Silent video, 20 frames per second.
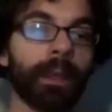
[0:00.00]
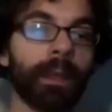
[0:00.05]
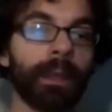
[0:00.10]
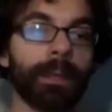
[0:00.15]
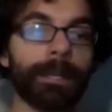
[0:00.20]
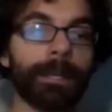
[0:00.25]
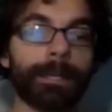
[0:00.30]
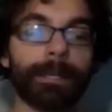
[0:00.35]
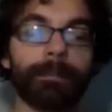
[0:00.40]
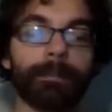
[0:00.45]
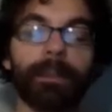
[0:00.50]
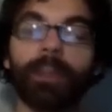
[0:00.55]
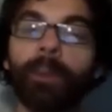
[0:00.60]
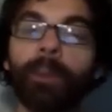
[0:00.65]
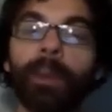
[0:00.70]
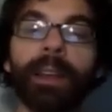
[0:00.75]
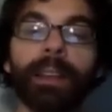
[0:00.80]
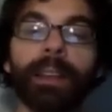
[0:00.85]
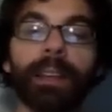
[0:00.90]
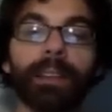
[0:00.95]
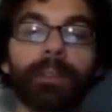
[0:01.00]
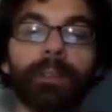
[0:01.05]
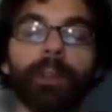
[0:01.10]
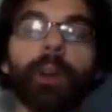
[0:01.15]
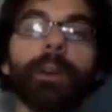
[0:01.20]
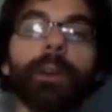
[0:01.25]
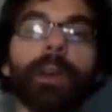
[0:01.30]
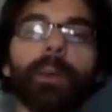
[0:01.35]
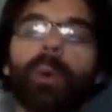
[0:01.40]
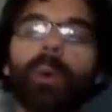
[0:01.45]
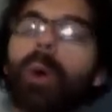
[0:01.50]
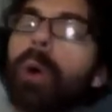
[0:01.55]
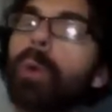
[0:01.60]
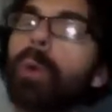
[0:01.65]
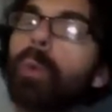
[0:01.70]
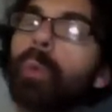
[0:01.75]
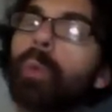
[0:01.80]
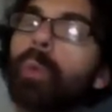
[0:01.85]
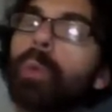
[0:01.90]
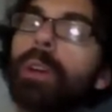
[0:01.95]
And you might ask, okay, well,
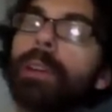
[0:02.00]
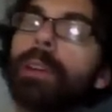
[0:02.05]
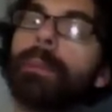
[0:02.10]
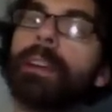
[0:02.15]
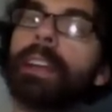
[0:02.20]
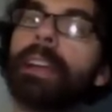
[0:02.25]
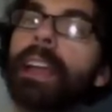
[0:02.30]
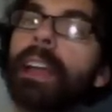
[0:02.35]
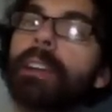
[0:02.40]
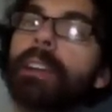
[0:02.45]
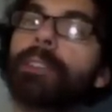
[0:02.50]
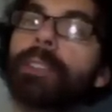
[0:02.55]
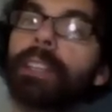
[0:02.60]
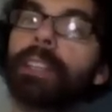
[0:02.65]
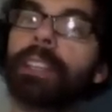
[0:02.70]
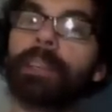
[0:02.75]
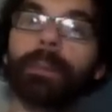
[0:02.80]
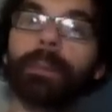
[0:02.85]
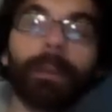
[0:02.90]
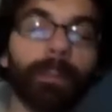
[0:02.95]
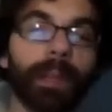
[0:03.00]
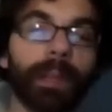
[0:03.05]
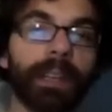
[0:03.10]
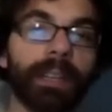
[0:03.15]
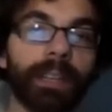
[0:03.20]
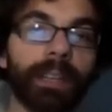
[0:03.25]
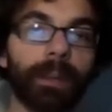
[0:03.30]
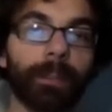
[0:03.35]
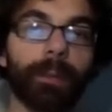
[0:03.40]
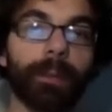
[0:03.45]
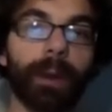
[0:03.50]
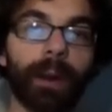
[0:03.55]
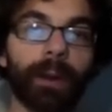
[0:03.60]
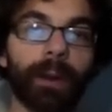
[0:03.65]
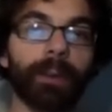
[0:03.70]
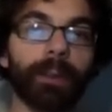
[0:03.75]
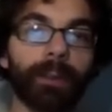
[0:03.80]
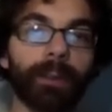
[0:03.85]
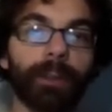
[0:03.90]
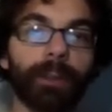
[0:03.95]
what am I actually going to be making a
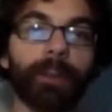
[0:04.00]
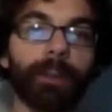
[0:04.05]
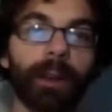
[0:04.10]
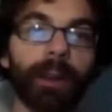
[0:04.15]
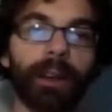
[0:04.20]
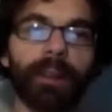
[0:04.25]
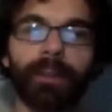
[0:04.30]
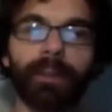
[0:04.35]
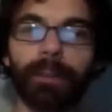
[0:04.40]
priority queue of?